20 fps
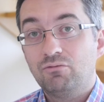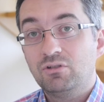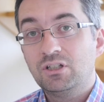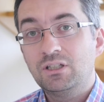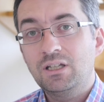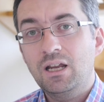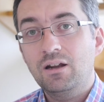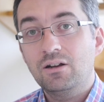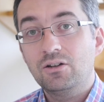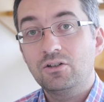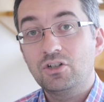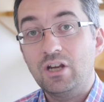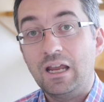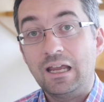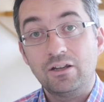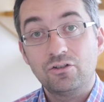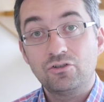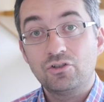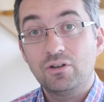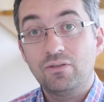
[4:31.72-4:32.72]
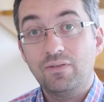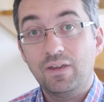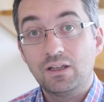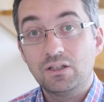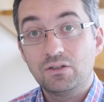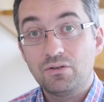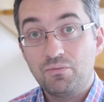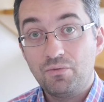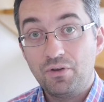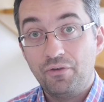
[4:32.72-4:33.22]
research, extra
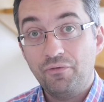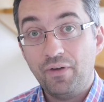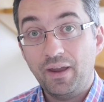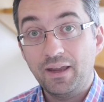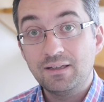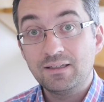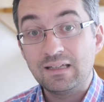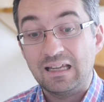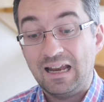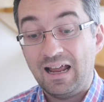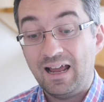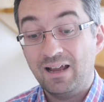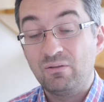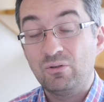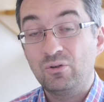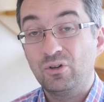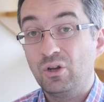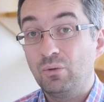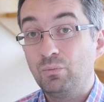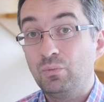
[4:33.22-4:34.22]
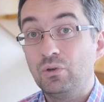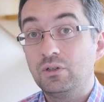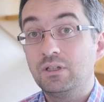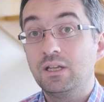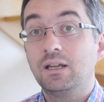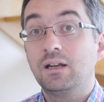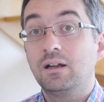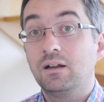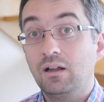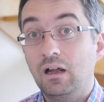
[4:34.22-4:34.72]
things that we find, and I'm going to
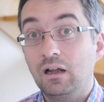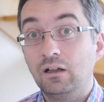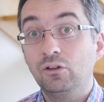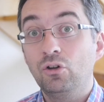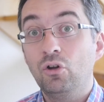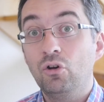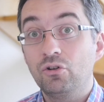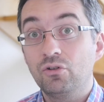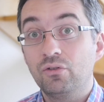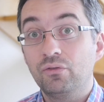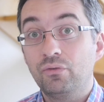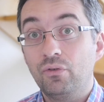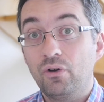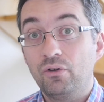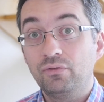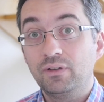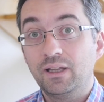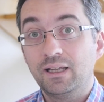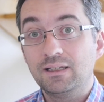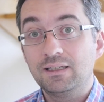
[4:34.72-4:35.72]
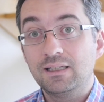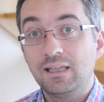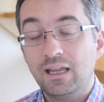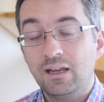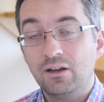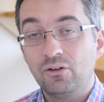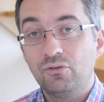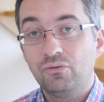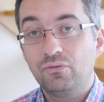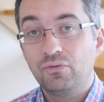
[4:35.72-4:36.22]
put in a lot of links
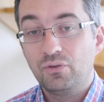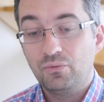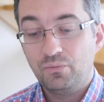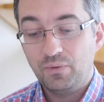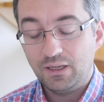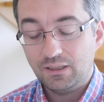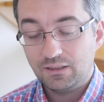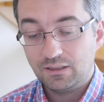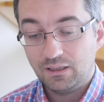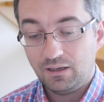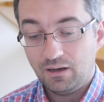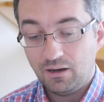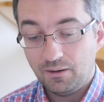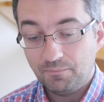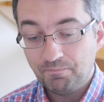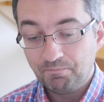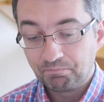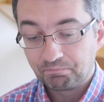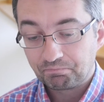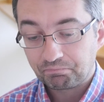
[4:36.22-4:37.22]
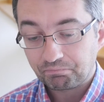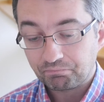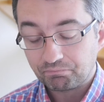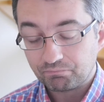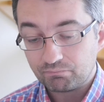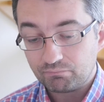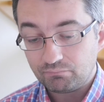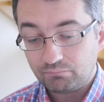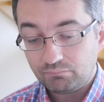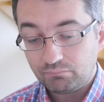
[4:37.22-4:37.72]
there over the weeks to come.
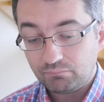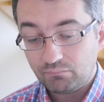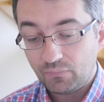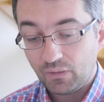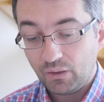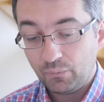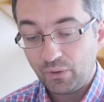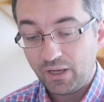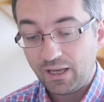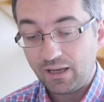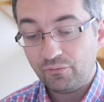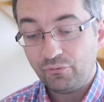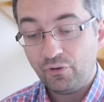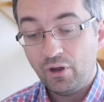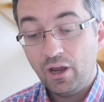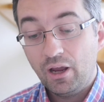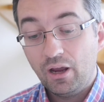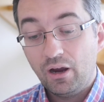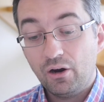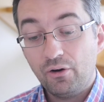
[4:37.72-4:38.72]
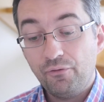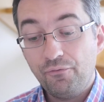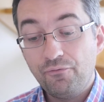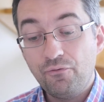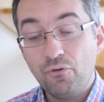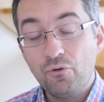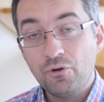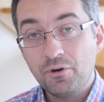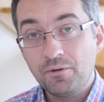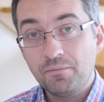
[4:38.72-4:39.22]
We have our
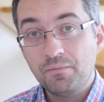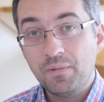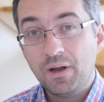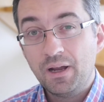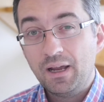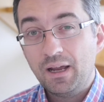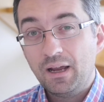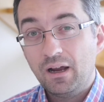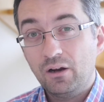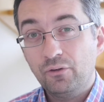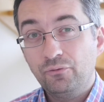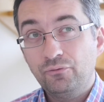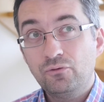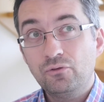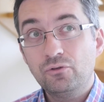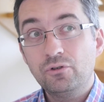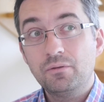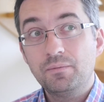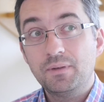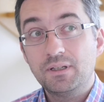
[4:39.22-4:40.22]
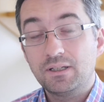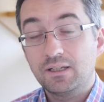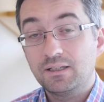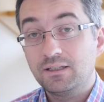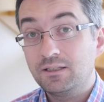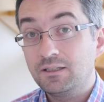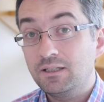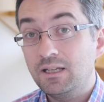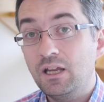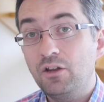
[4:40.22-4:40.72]
forum. Our forum is a
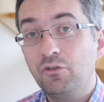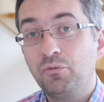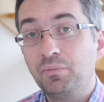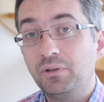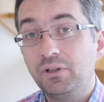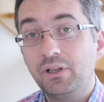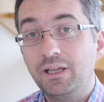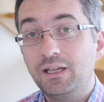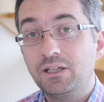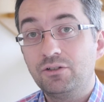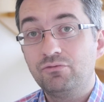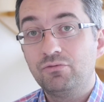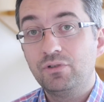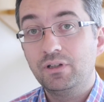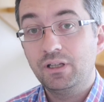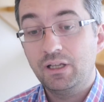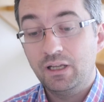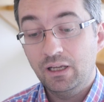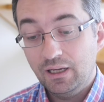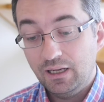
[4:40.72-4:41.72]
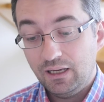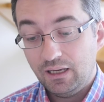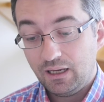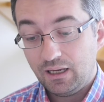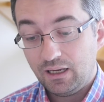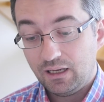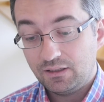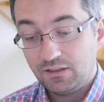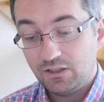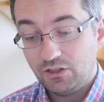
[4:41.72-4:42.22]
safe place really
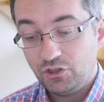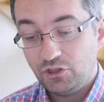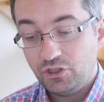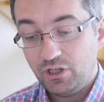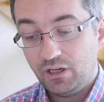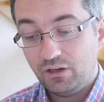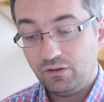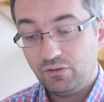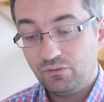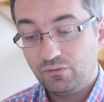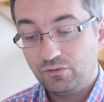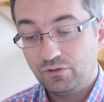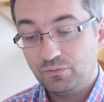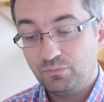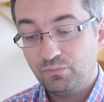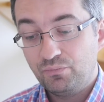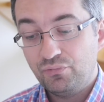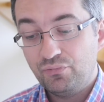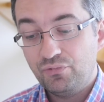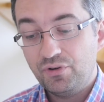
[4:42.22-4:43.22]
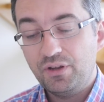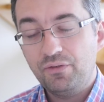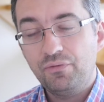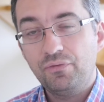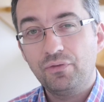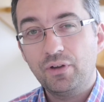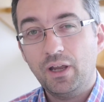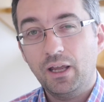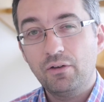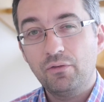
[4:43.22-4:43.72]
to share those
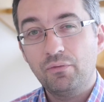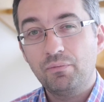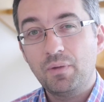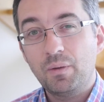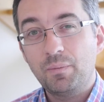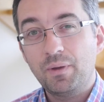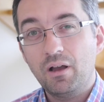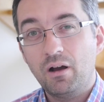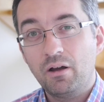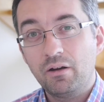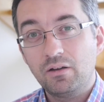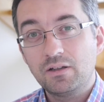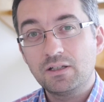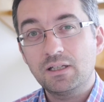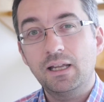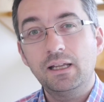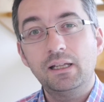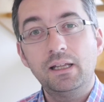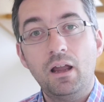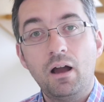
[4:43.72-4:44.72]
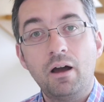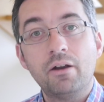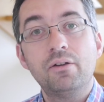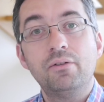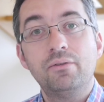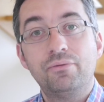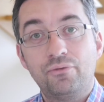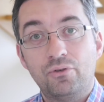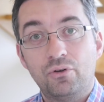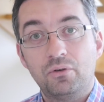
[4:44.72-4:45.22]
brief, kind of maybe slightly
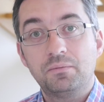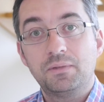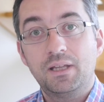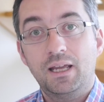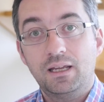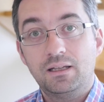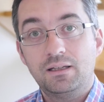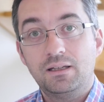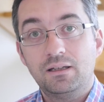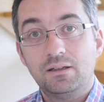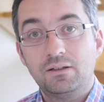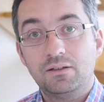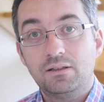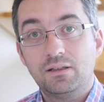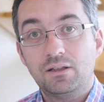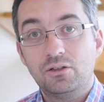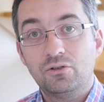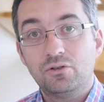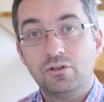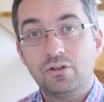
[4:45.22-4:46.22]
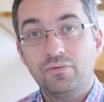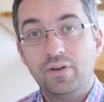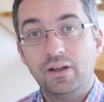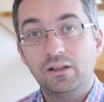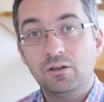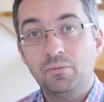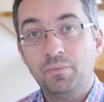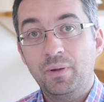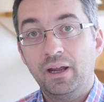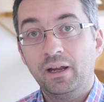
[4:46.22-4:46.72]
uninformed ideas that you're
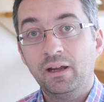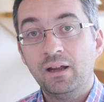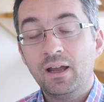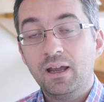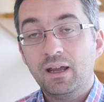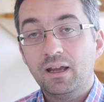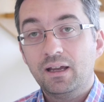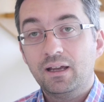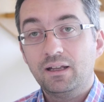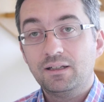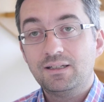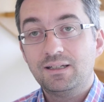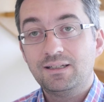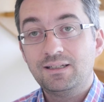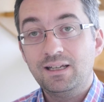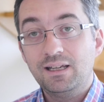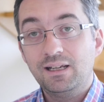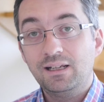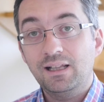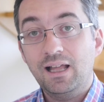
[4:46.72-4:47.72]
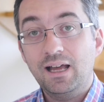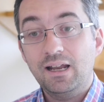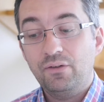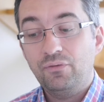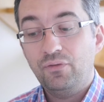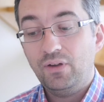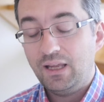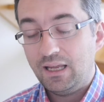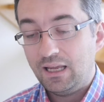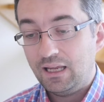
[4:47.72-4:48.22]
developing, and to seek
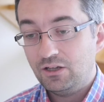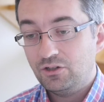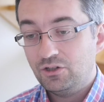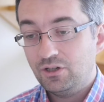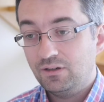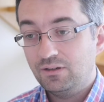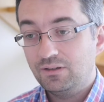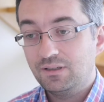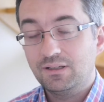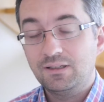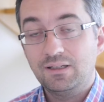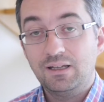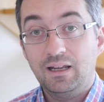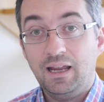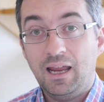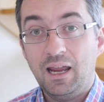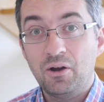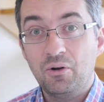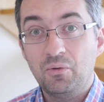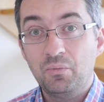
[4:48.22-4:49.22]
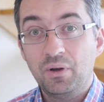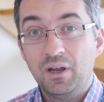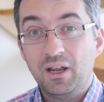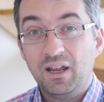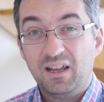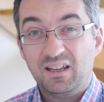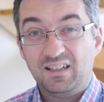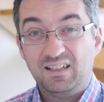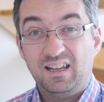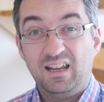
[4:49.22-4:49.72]
clarification, to seek help,
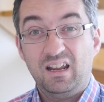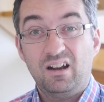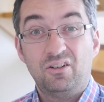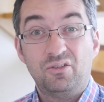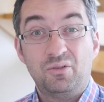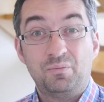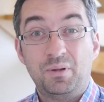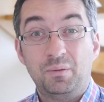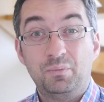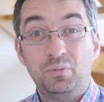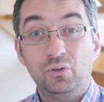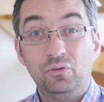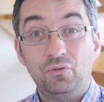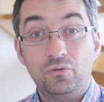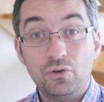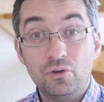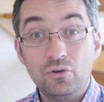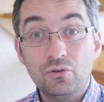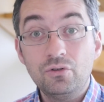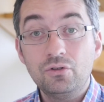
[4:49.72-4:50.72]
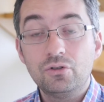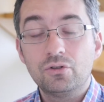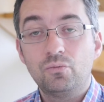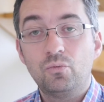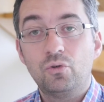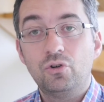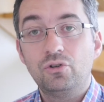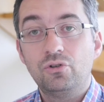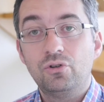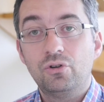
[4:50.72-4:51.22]
to get other people's views
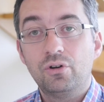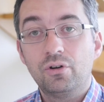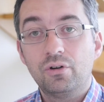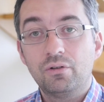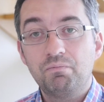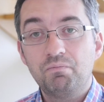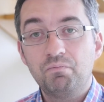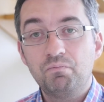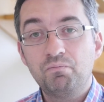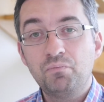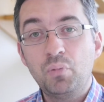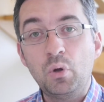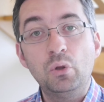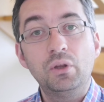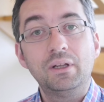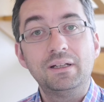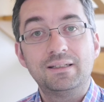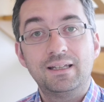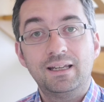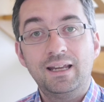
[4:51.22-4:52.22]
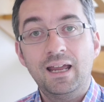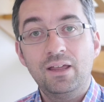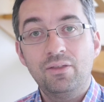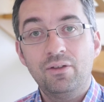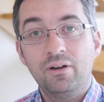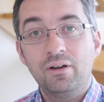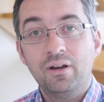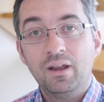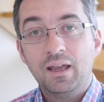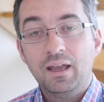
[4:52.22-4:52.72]
on what you're pulling
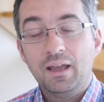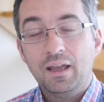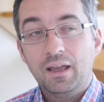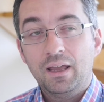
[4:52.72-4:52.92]
together.